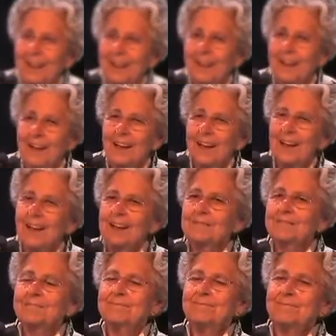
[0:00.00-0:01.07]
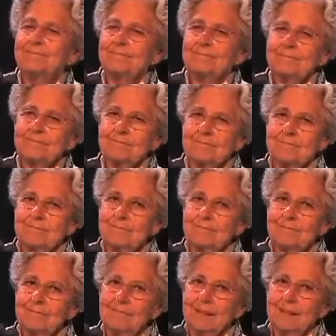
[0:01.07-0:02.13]
That, that's fair. So if you wish
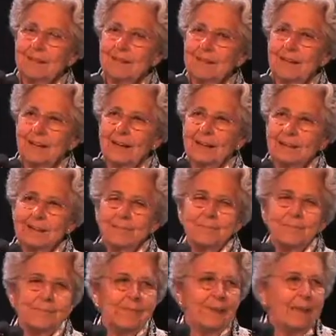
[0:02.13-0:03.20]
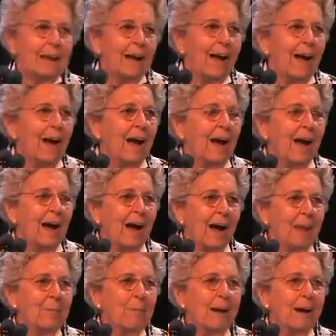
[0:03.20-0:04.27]
to just speak about victims' rights and victim, skip
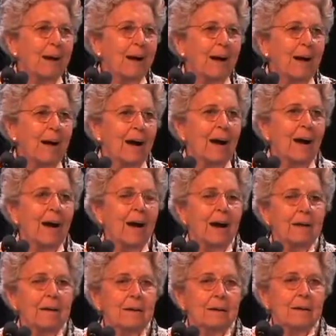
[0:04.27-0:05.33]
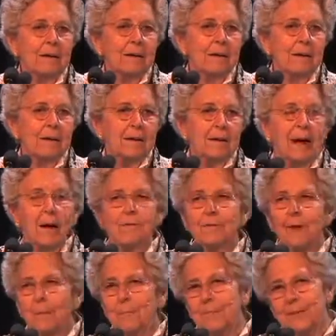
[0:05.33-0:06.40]
the we've amendment. always taken into account
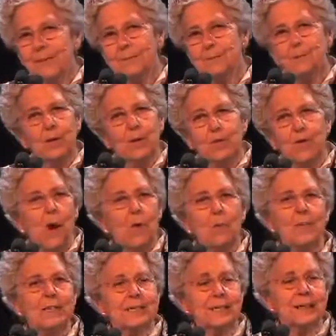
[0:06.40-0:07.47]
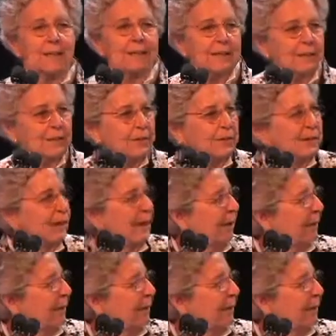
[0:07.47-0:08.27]
victims' rights. As far as, uh, as I